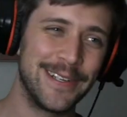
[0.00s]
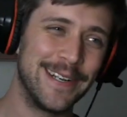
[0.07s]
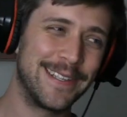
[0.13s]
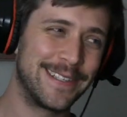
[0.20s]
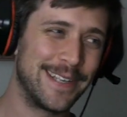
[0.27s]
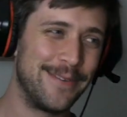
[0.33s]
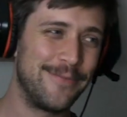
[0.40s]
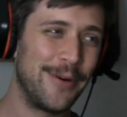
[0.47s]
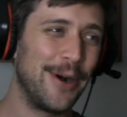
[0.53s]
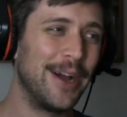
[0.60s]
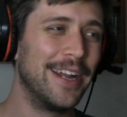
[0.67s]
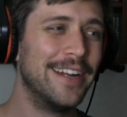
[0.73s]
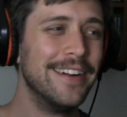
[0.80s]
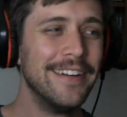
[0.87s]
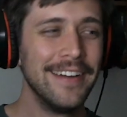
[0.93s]
at some point
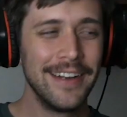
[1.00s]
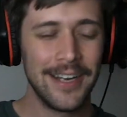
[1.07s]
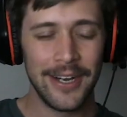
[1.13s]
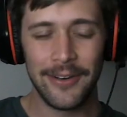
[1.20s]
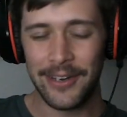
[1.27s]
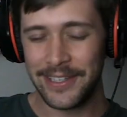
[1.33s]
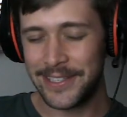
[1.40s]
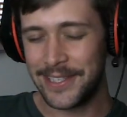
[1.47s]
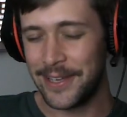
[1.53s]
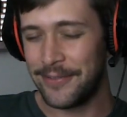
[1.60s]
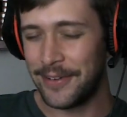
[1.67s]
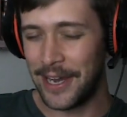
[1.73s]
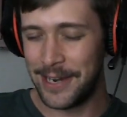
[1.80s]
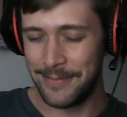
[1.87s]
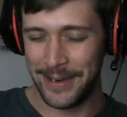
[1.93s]
once they
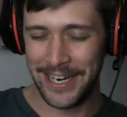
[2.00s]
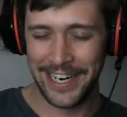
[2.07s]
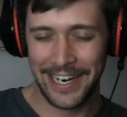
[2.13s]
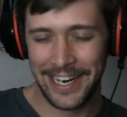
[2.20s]
find me.